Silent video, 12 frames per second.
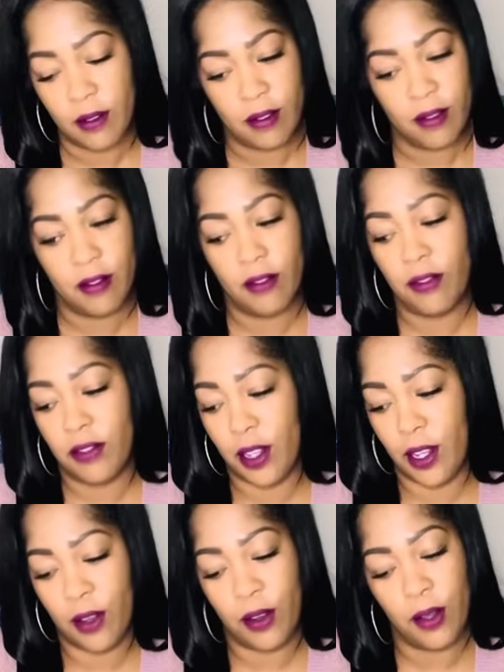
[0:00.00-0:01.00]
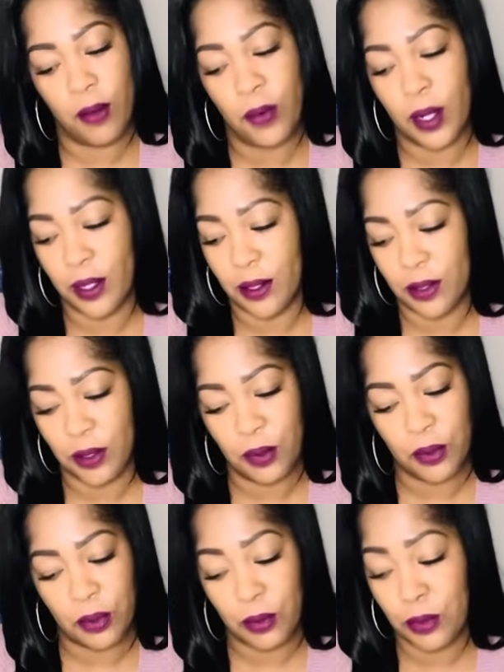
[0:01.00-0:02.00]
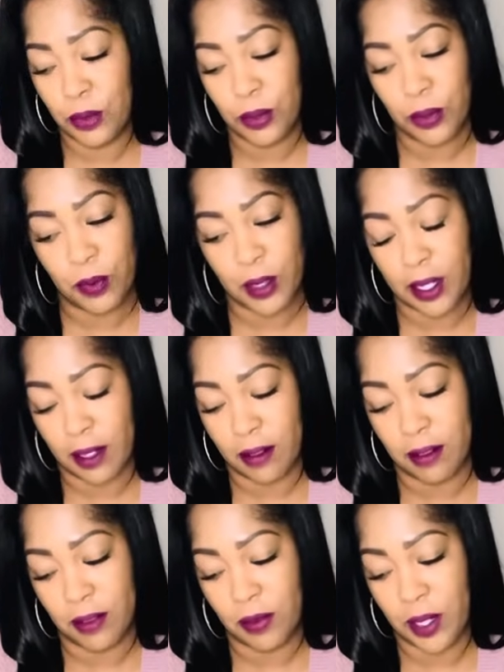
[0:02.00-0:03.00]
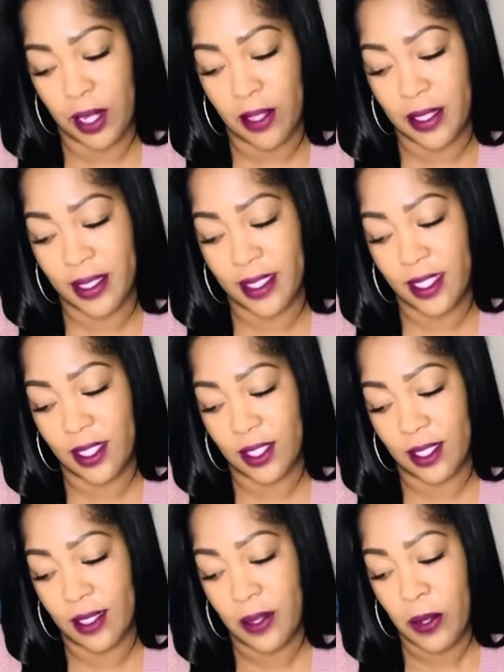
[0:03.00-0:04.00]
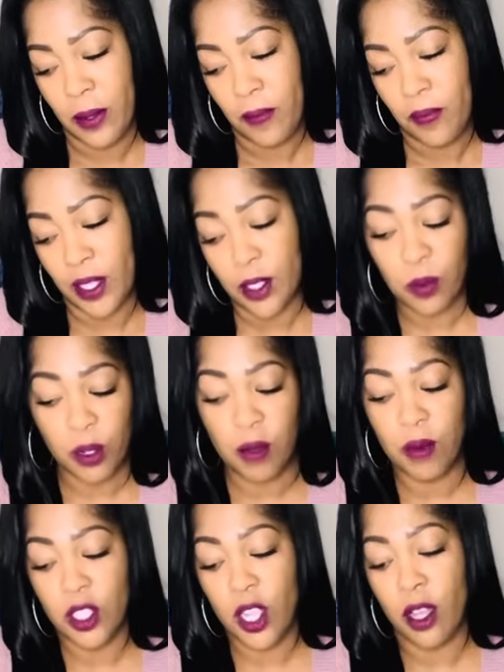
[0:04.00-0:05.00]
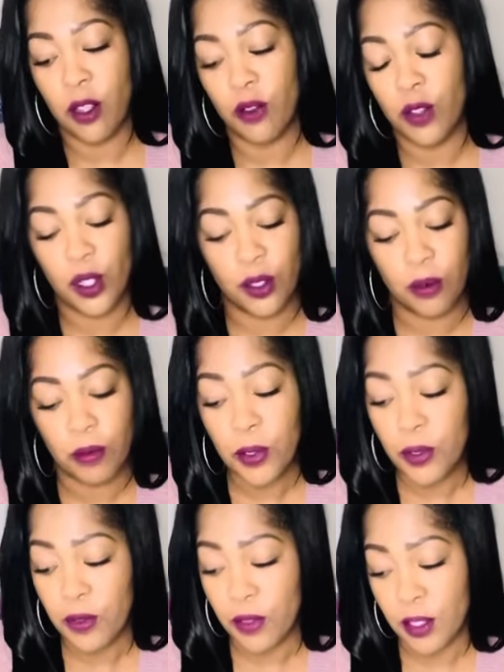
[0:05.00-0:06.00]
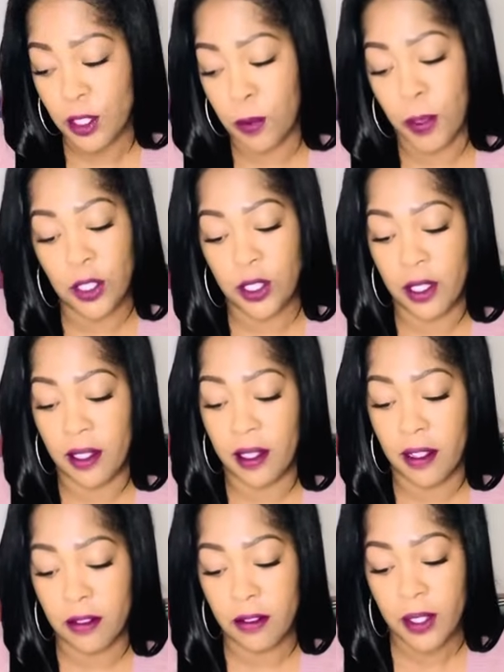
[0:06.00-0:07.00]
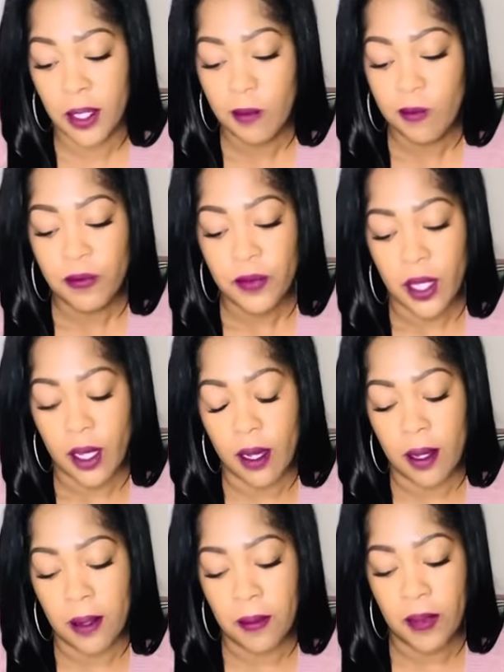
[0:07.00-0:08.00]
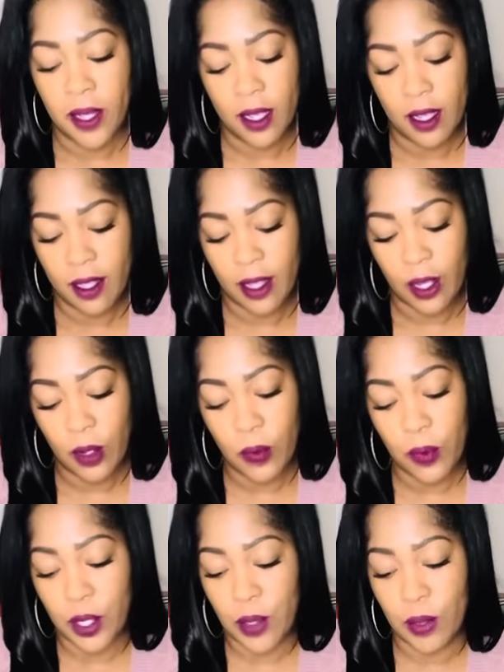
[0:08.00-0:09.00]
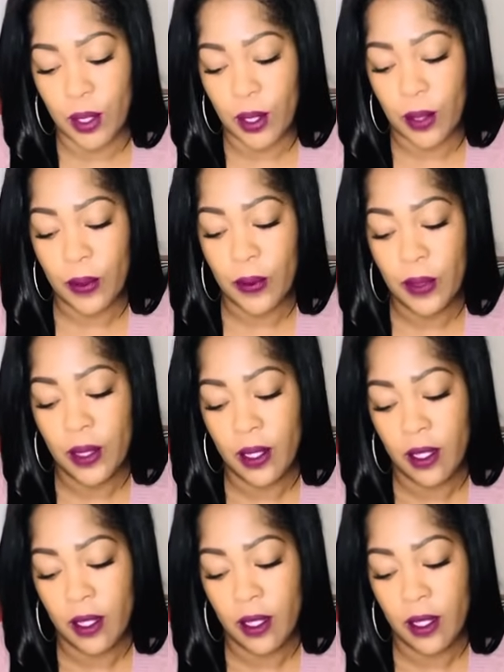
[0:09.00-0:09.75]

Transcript: very well, you, you do it without, a, without hesitation. That's pretty much how you learn to move, especially in love. Um, they don't want you to go.